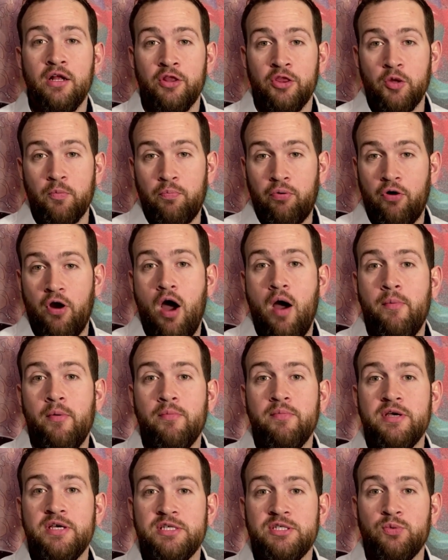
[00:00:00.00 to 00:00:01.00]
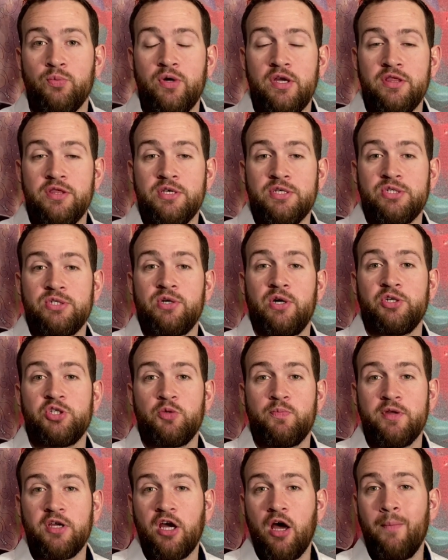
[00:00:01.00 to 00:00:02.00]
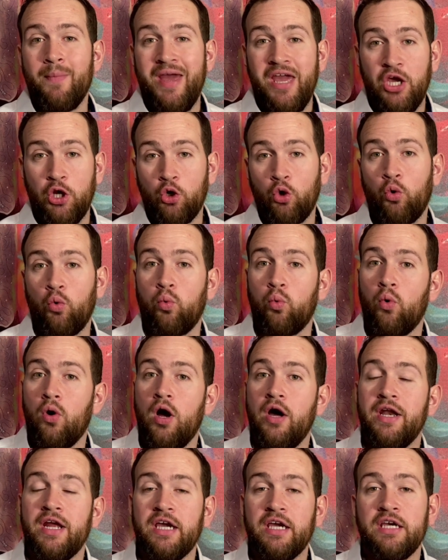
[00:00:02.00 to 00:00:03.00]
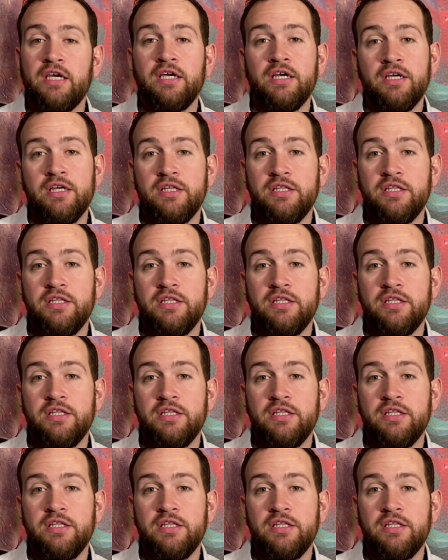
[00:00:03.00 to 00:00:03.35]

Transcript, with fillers: the problem is when this starts to become a chronic